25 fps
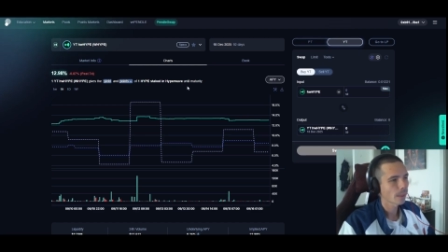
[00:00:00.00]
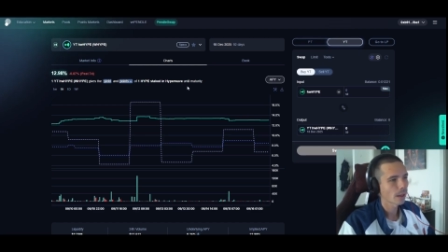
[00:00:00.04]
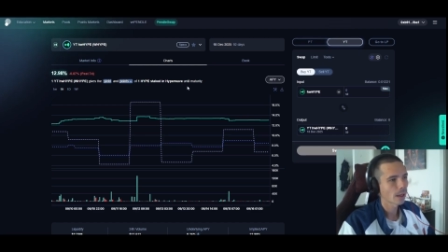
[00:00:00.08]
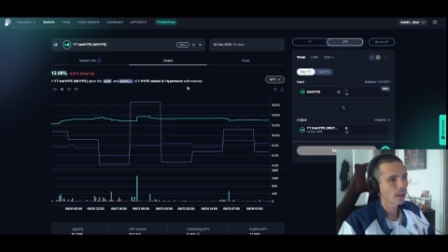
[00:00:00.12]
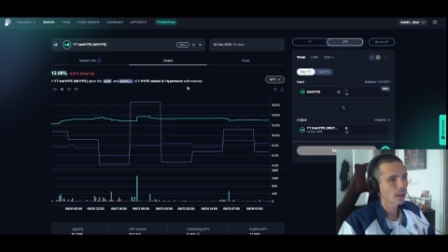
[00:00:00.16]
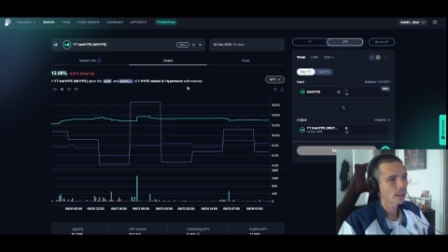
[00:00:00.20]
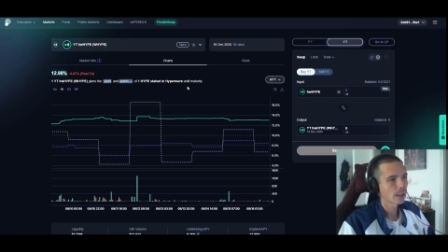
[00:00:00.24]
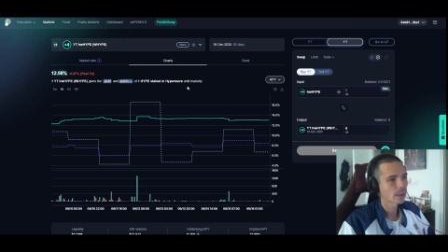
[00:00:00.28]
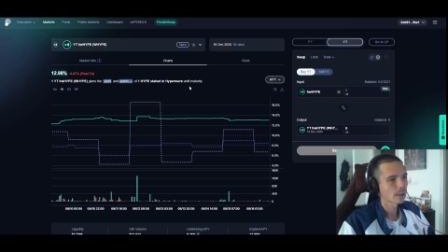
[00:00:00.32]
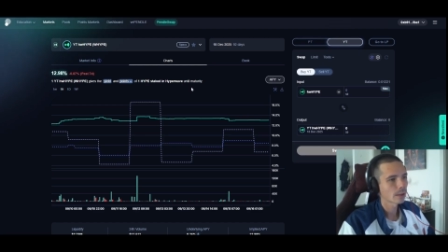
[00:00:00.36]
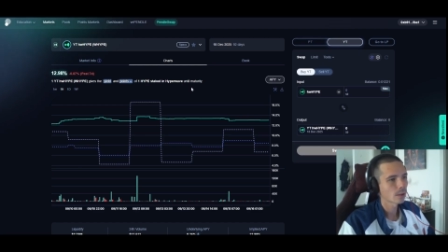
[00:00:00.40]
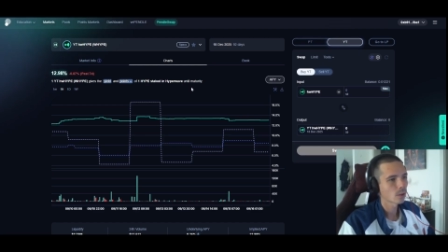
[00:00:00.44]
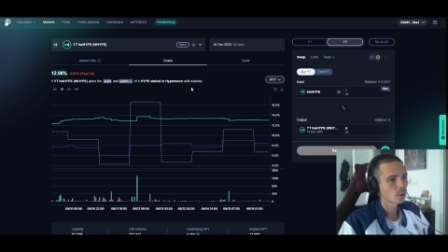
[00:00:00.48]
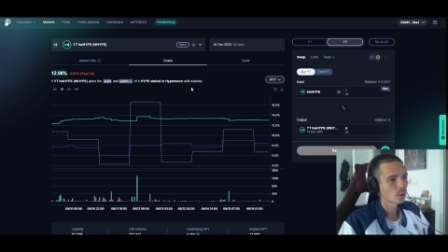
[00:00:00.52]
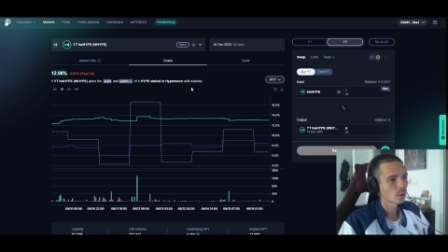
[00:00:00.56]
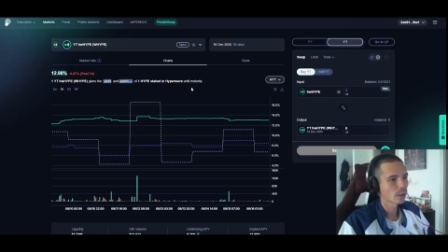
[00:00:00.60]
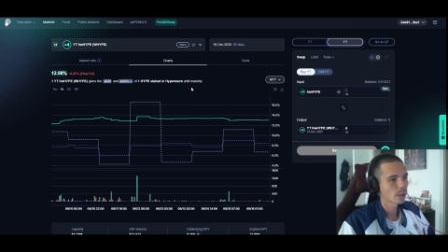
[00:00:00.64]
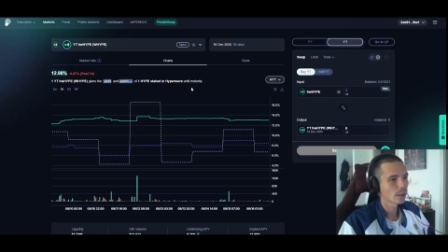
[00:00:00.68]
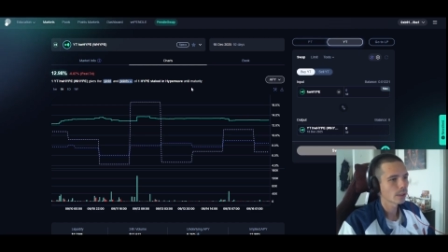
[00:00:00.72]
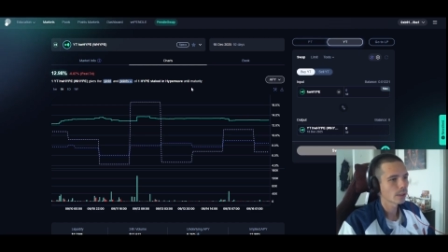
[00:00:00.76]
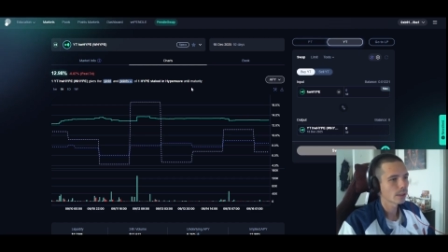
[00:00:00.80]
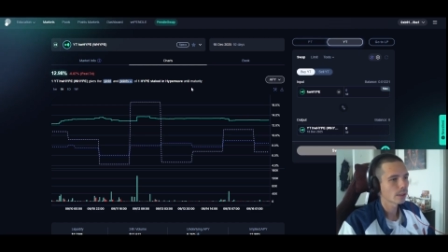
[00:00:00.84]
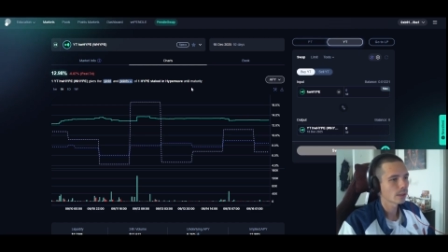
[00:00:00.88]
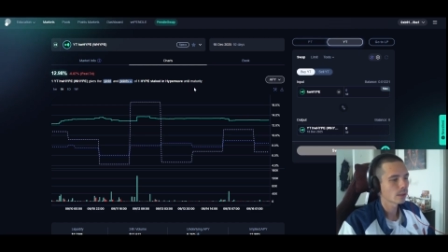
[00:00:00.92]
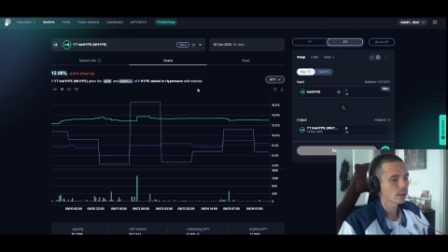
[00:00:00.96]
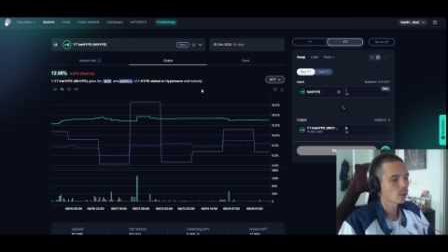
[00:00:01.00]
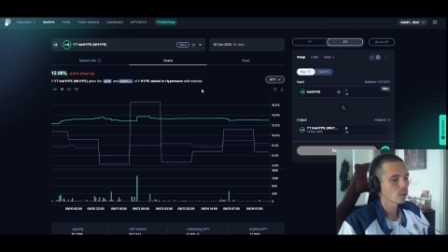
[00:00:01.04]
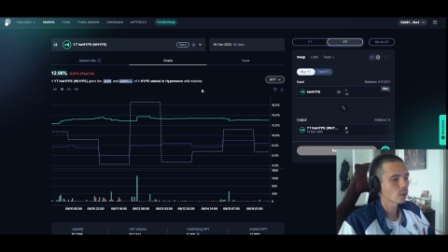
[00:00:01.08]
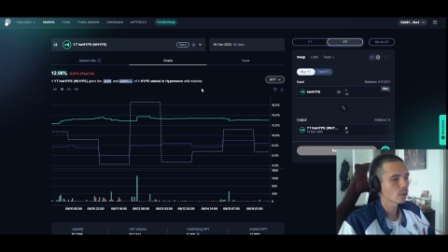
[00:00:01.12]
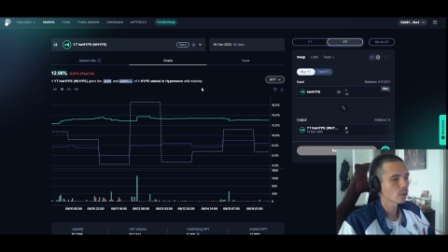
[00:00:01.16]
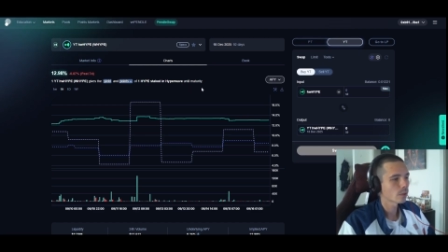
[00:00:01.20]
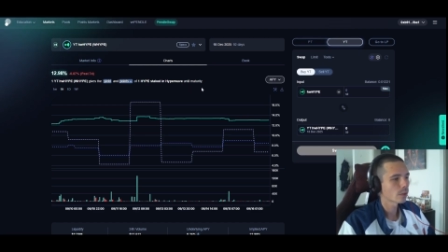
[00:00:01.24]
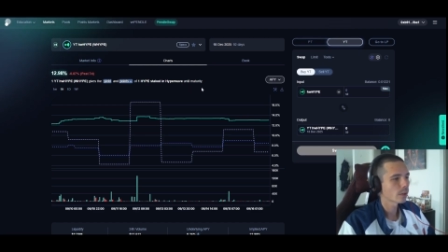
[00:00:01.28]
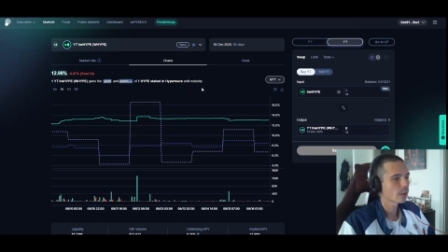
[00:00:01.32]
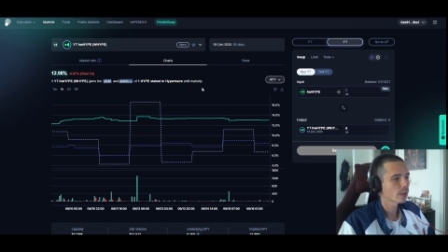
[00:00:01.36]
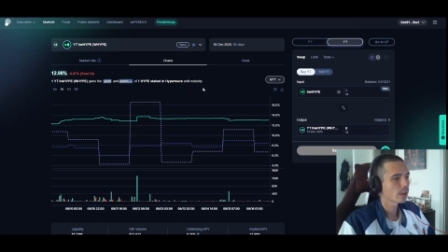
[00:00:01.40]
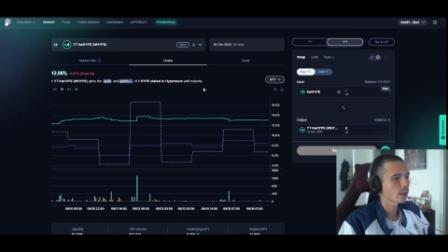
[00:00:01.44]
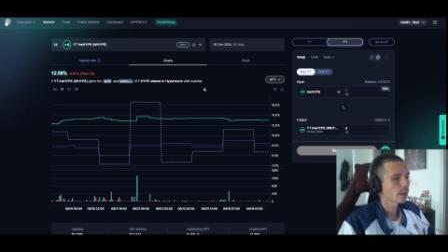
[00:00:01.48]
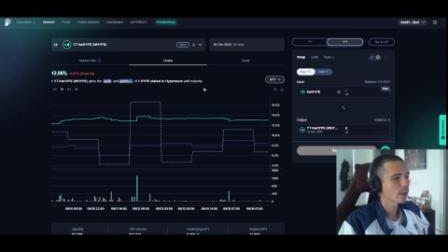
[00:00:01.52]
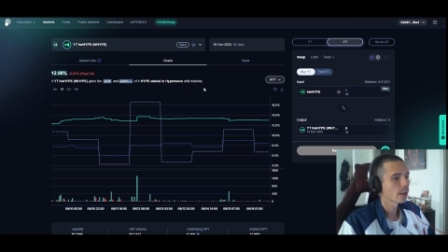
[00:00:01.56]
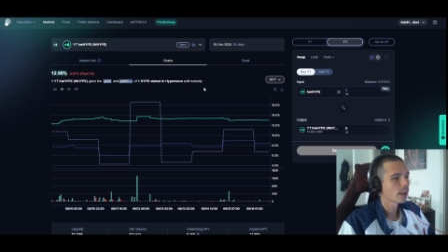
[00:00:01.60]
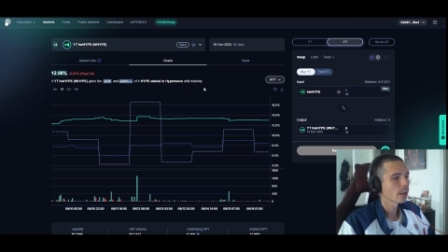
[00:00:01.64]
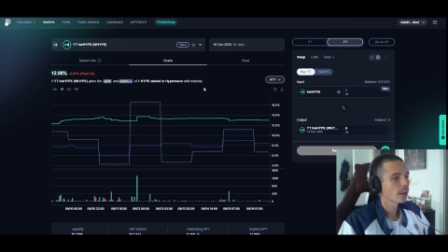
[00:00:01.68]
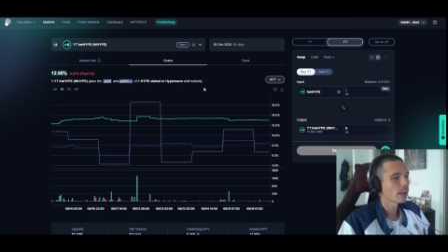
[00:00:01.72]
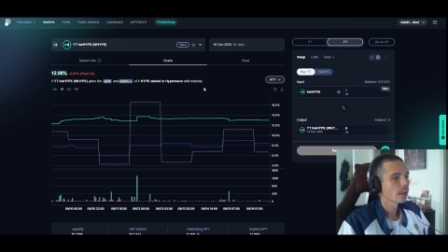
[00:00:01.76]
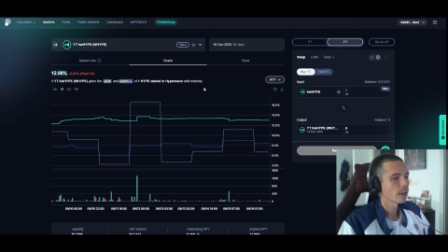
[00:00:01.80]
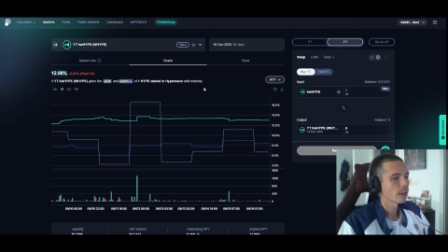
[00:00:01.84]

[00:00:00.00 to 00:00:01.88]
and currently it looks like